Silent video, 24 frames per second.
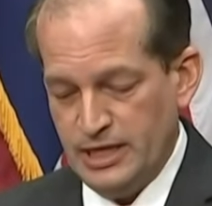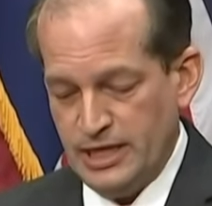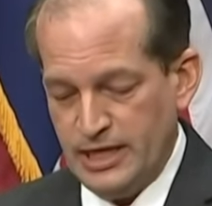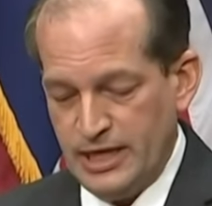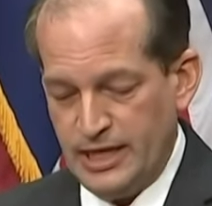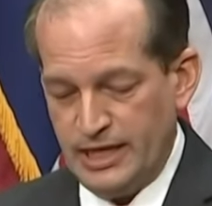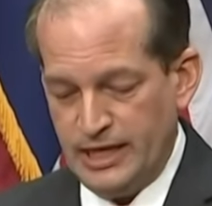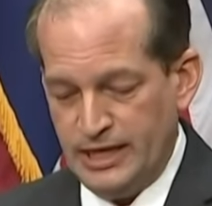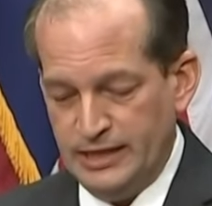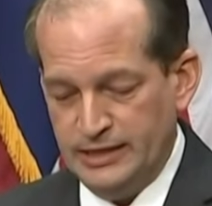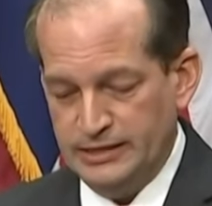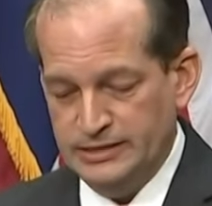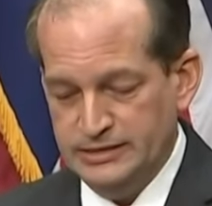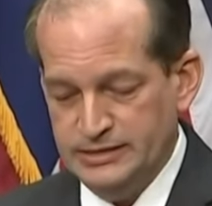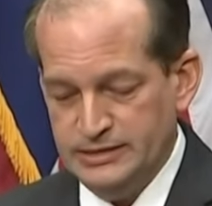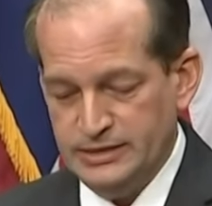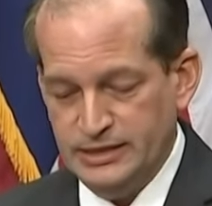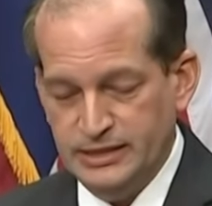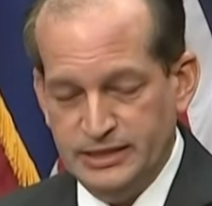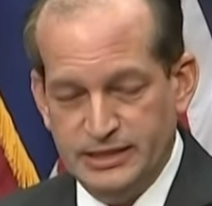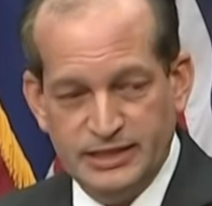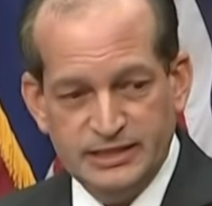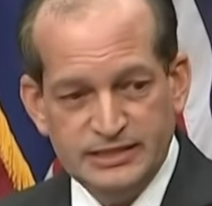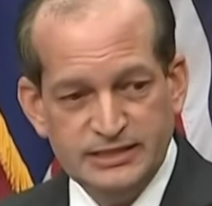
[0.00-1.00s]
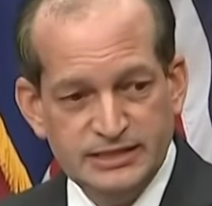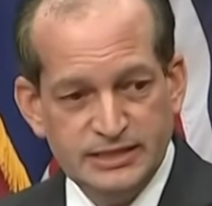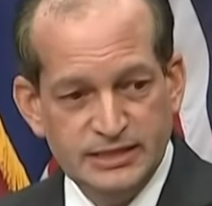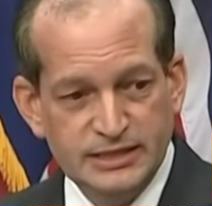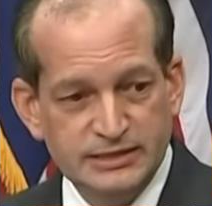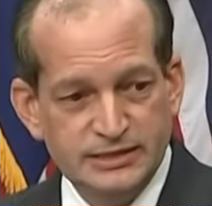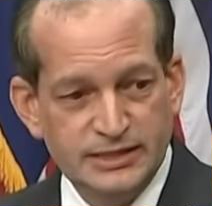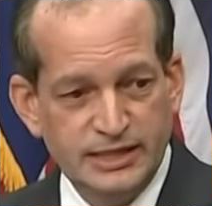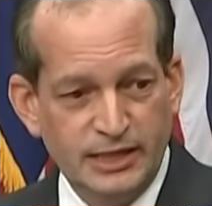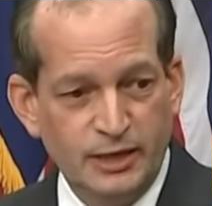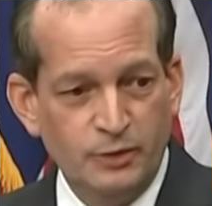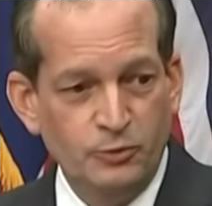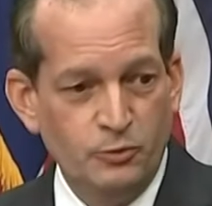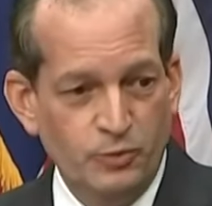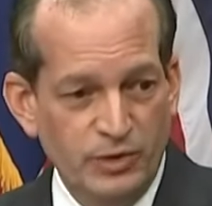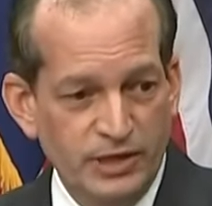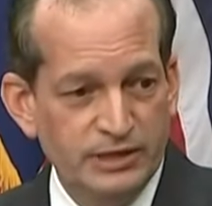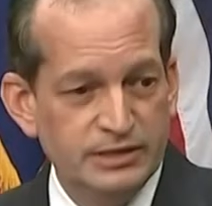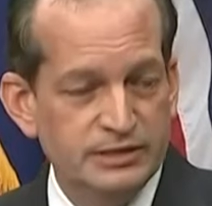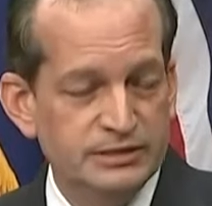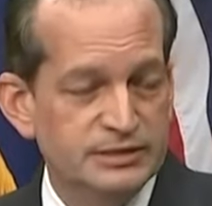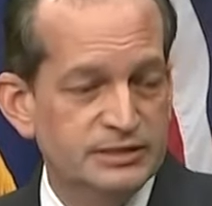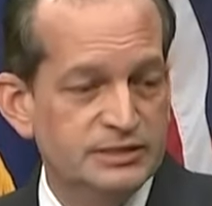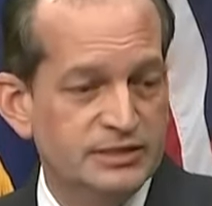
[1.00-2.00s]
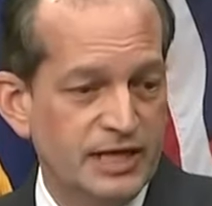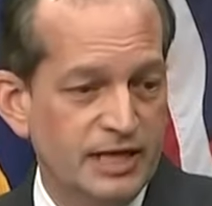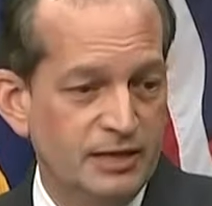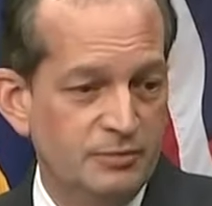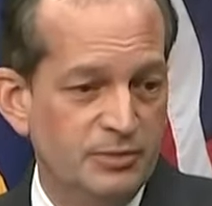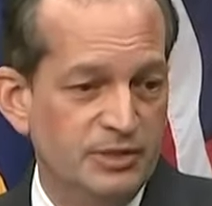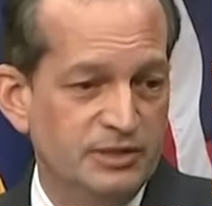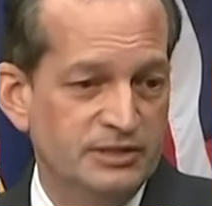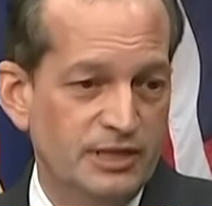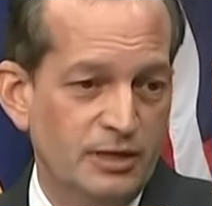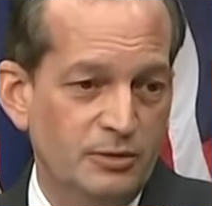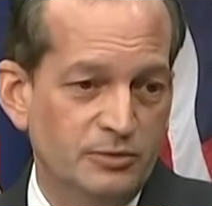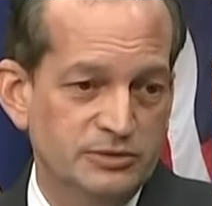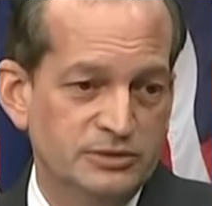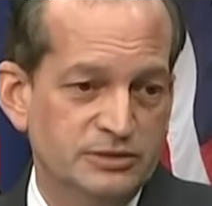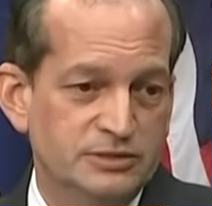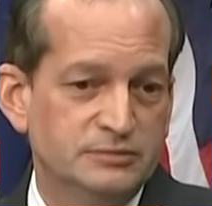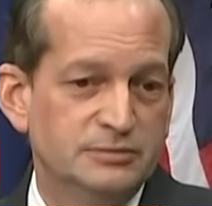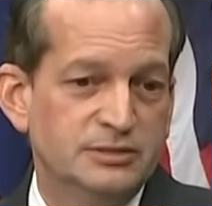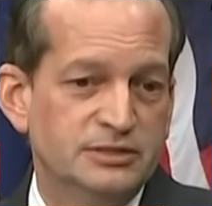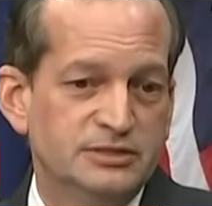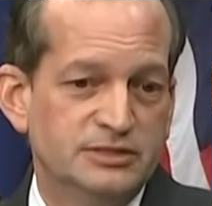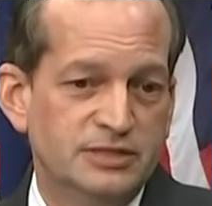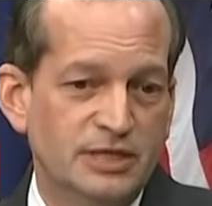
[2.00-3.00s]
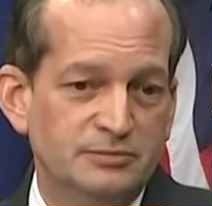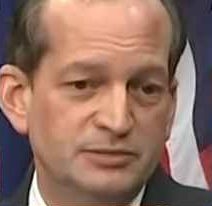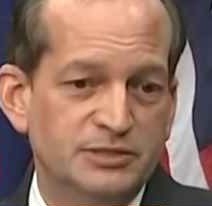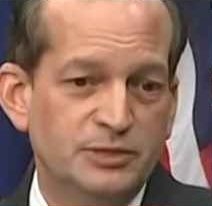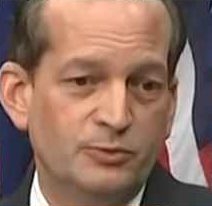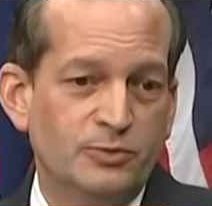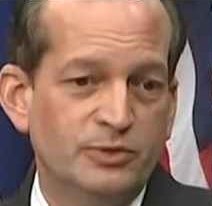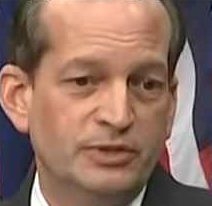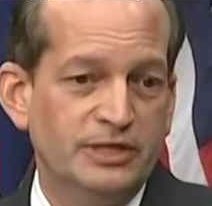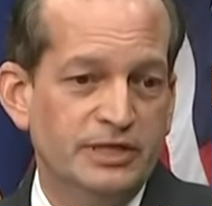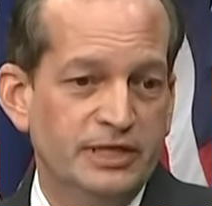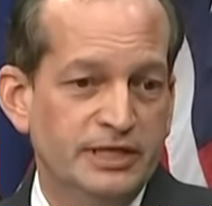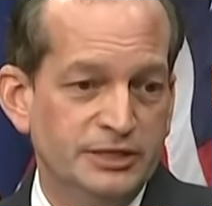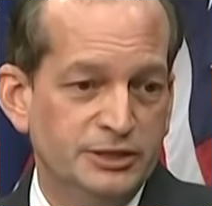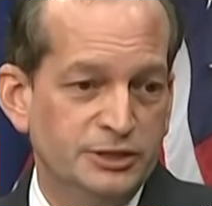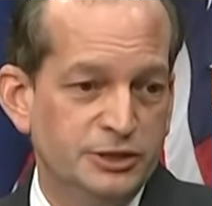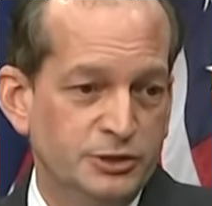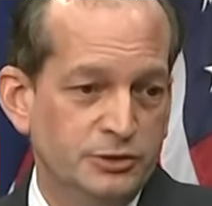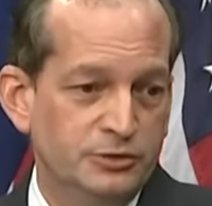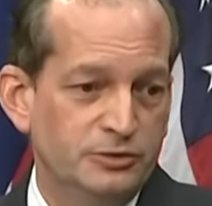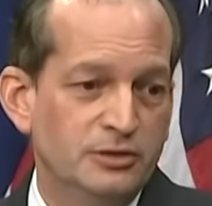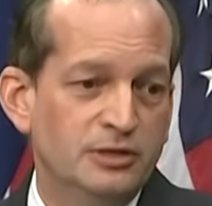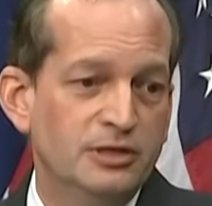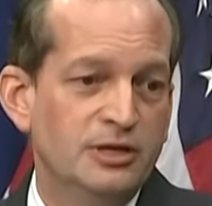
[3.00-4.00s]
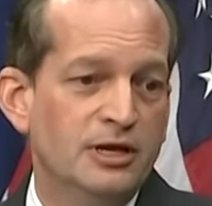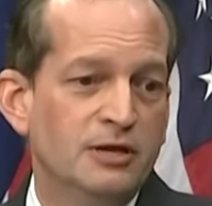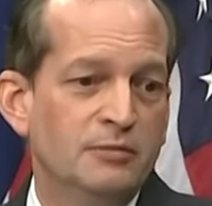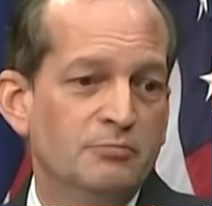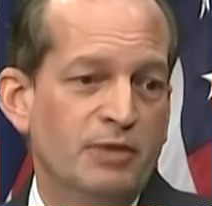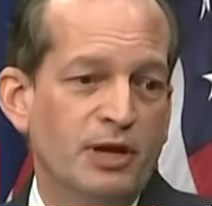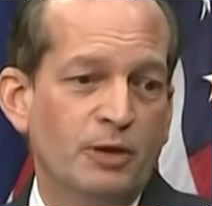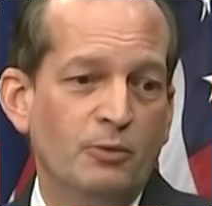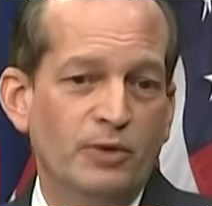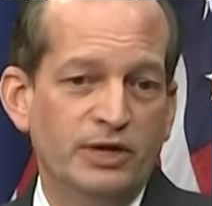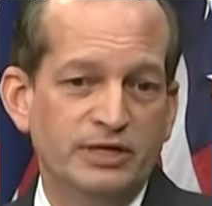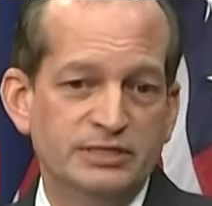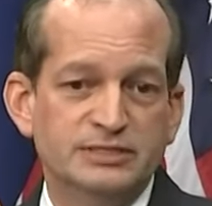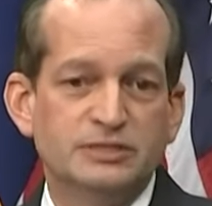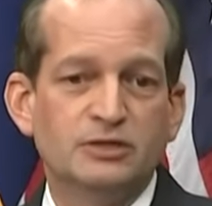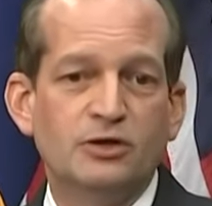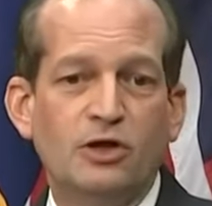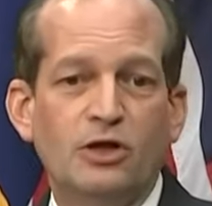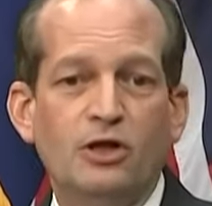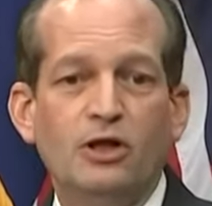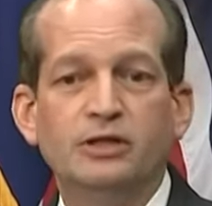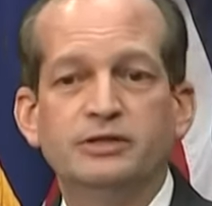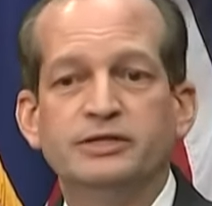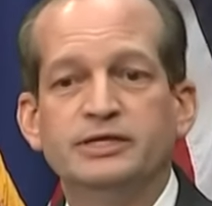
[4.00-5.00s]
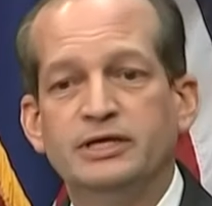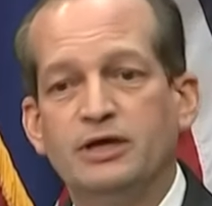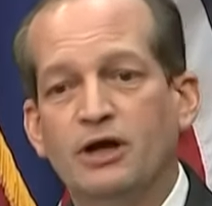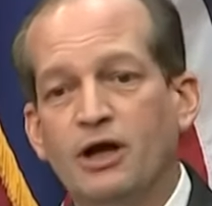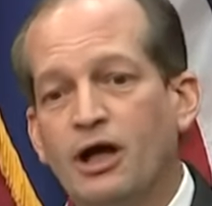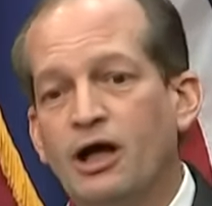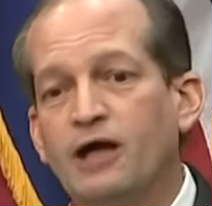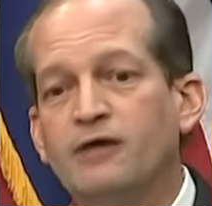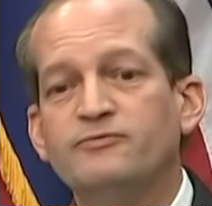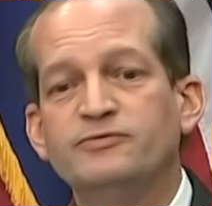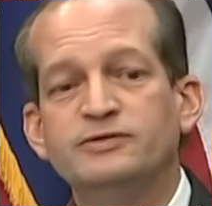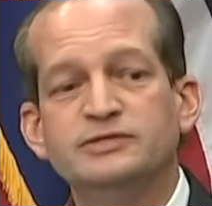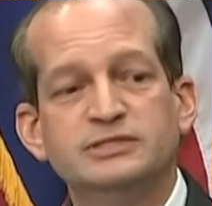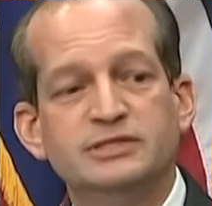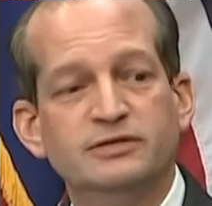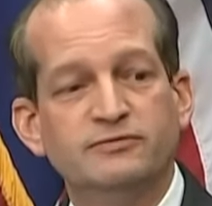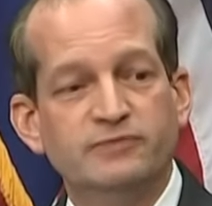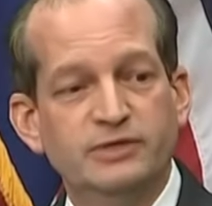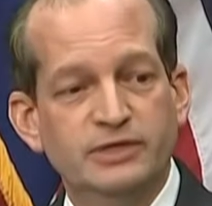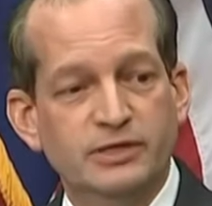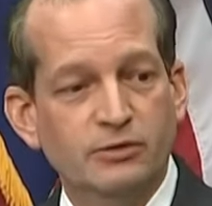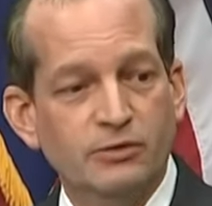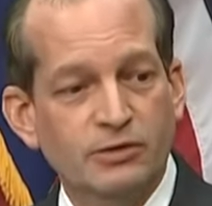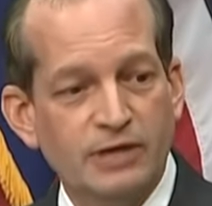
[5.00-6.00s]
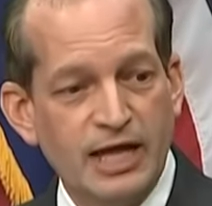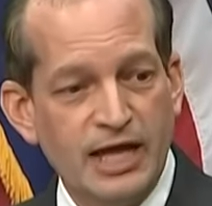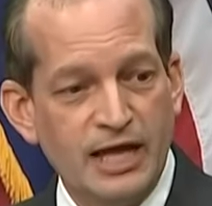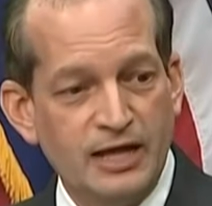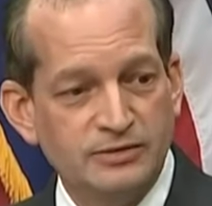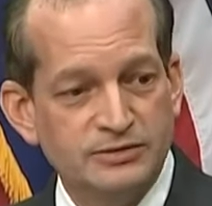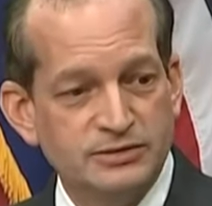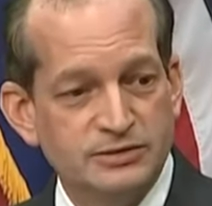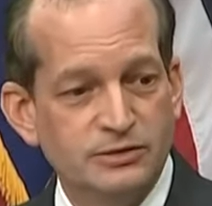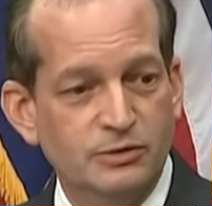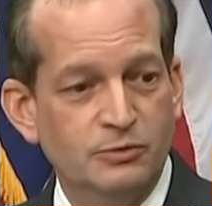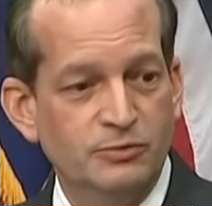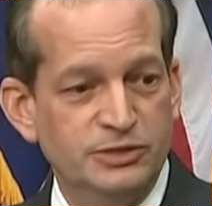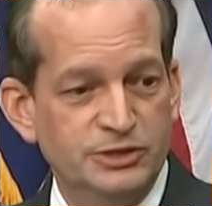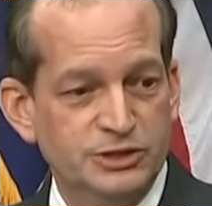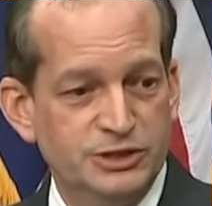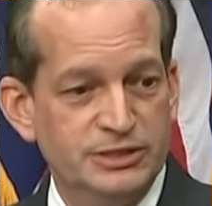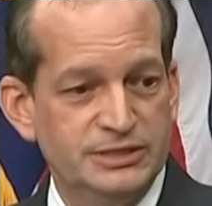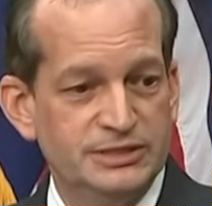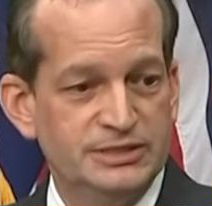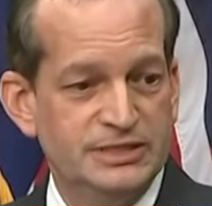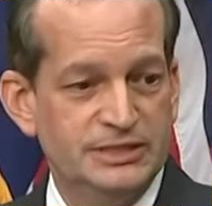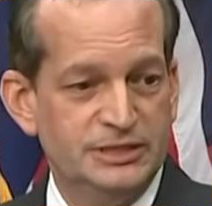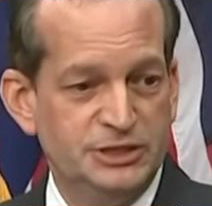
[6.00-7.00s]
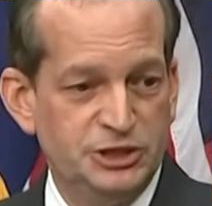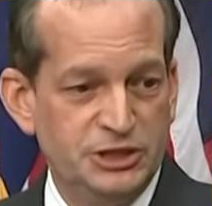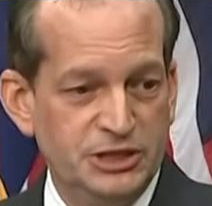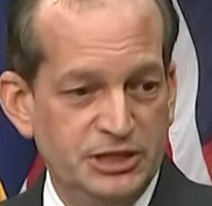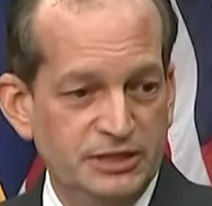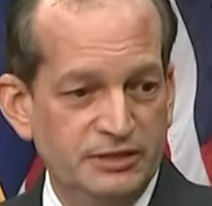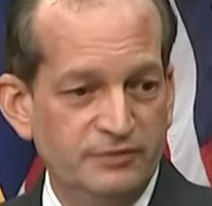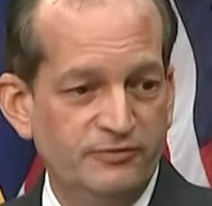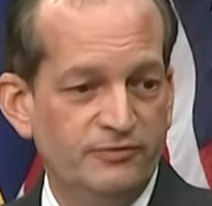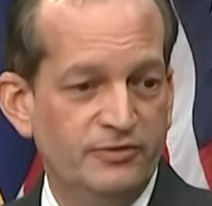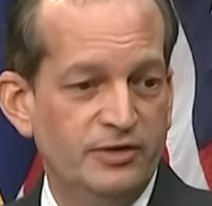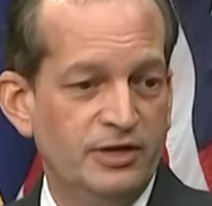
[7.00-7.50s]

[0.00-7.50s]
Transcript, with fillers: and this is in a written statement that was subsequently issued by what is called the Office of Legal Counsel, which is the chief